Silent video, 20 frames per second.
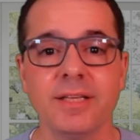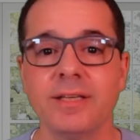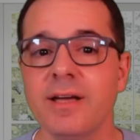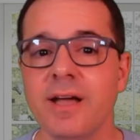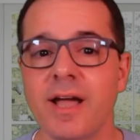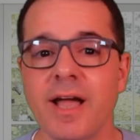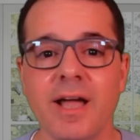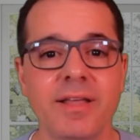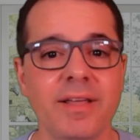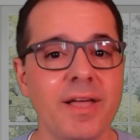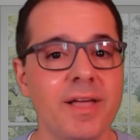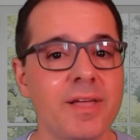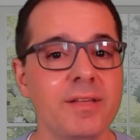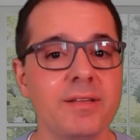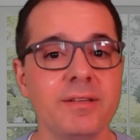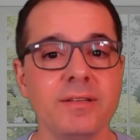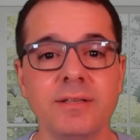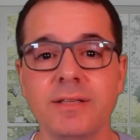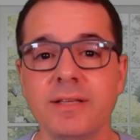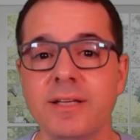Hi
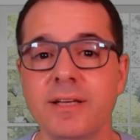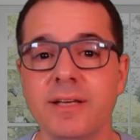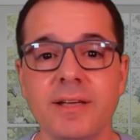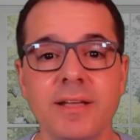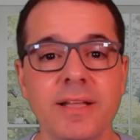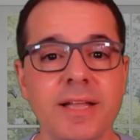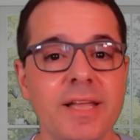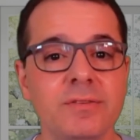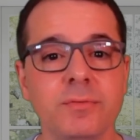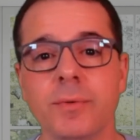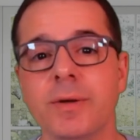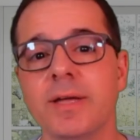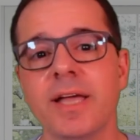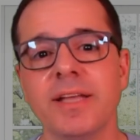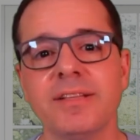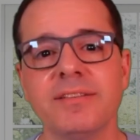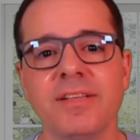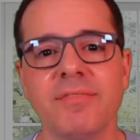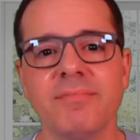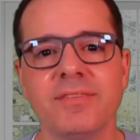there. Last week
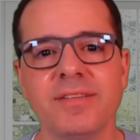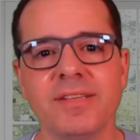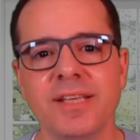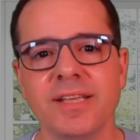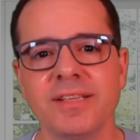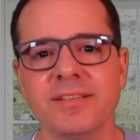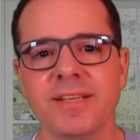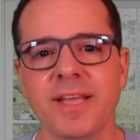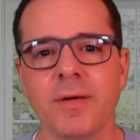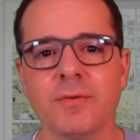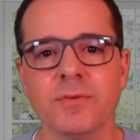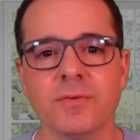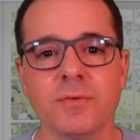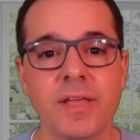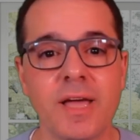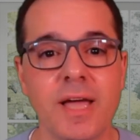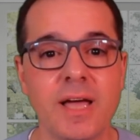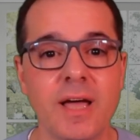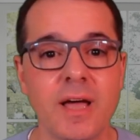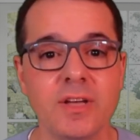I saved 6 hours
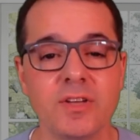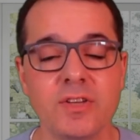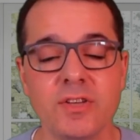with AI